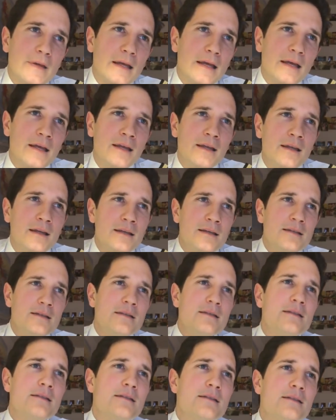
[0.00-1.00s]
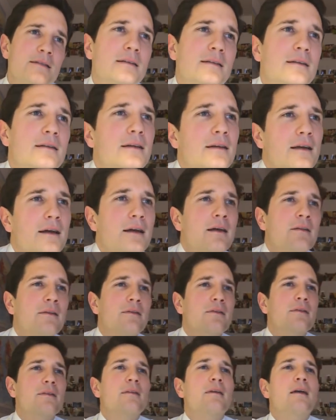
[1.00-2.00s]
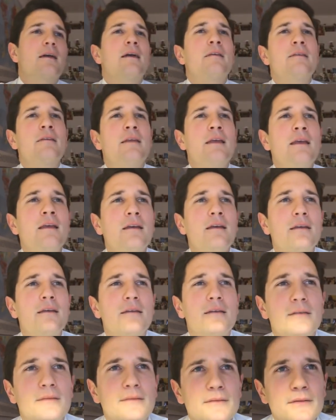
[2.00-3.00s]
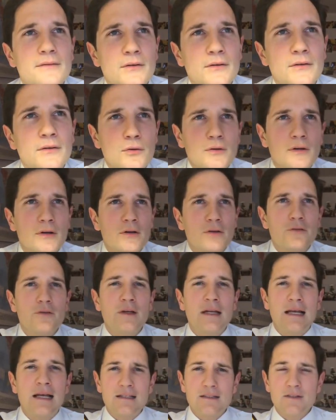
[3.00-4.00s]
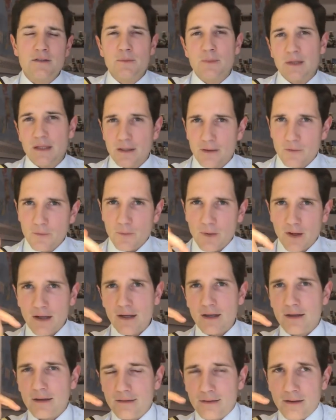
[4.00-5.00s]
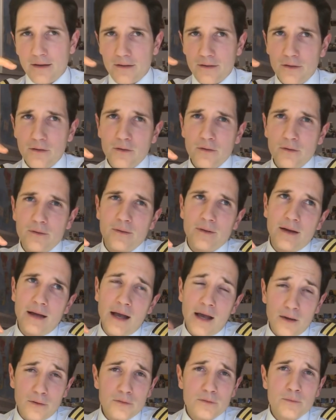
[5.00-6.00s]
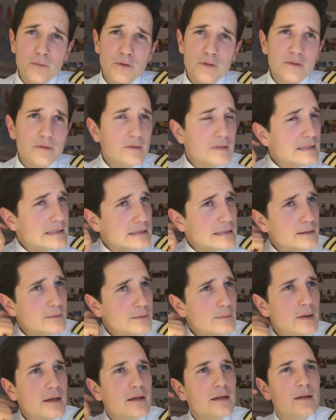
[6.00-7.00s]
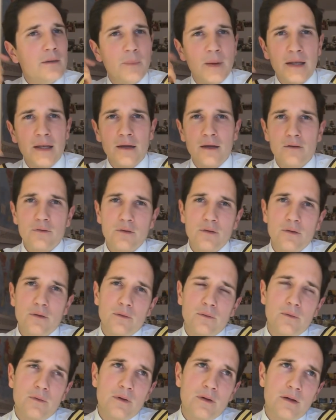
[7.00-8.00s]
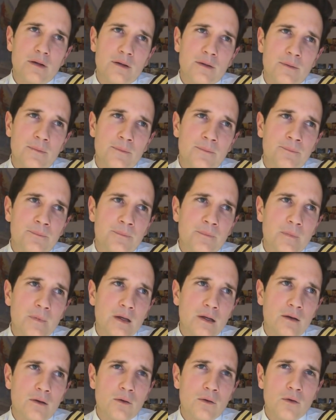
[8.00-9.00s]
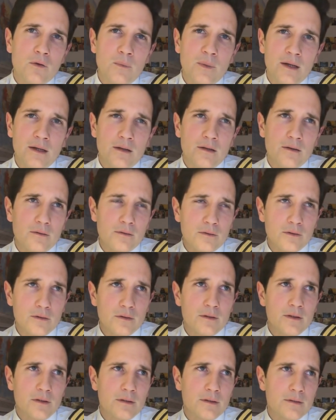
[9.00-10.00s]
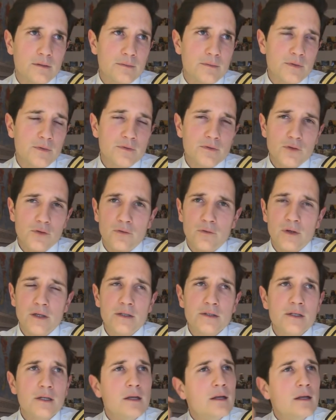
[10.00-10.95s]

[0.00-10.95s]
It is, I think your girlfriend has to be aware that you're out most of the time, depending if you're a long-haul pilot or a short range.